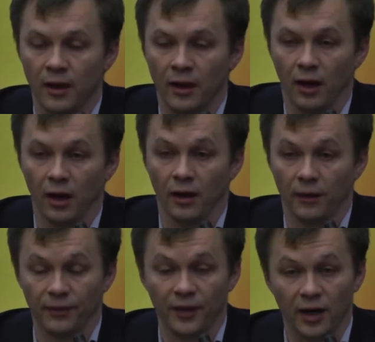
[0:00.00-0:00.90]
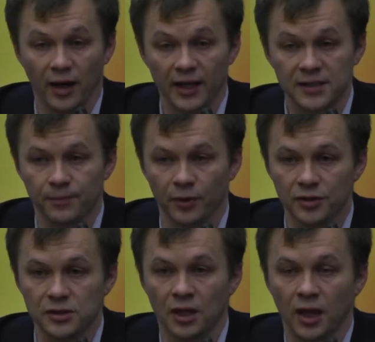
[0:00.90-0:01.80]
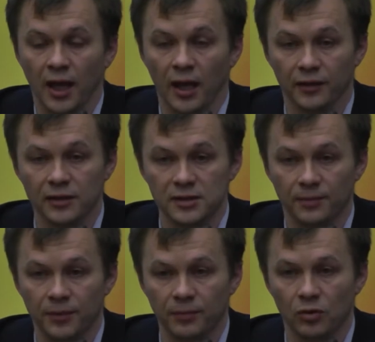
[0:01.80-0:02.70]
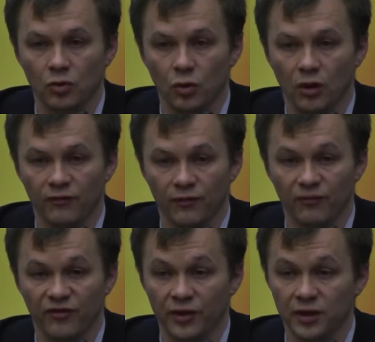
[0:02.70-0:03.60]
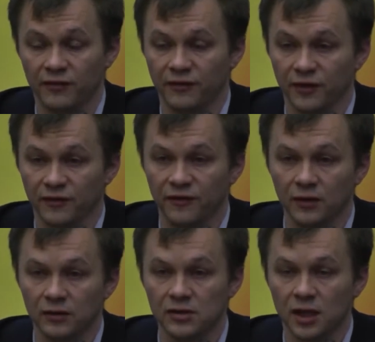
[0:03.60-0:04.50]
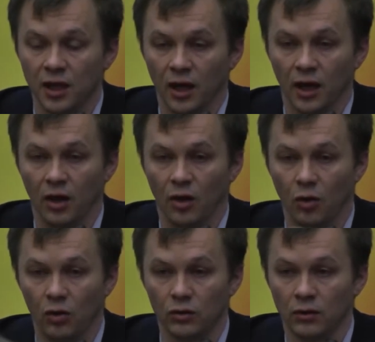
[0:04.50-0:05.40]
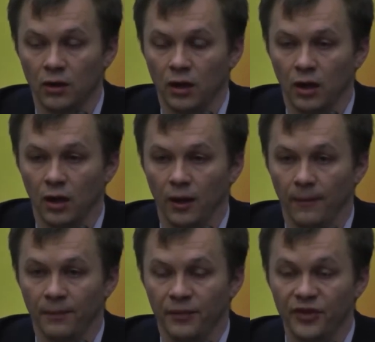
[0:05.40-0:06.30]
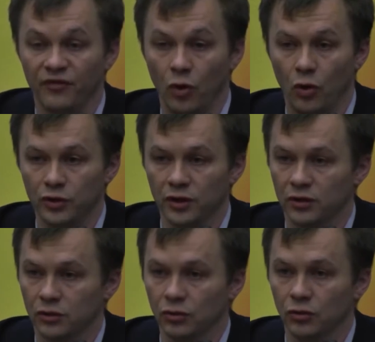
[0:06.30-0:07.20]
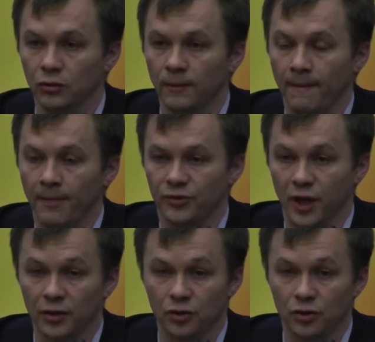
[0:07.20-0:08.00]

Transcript: uh, there are experts. And these are people who are from very different fields, uh, all um, devoted to trying to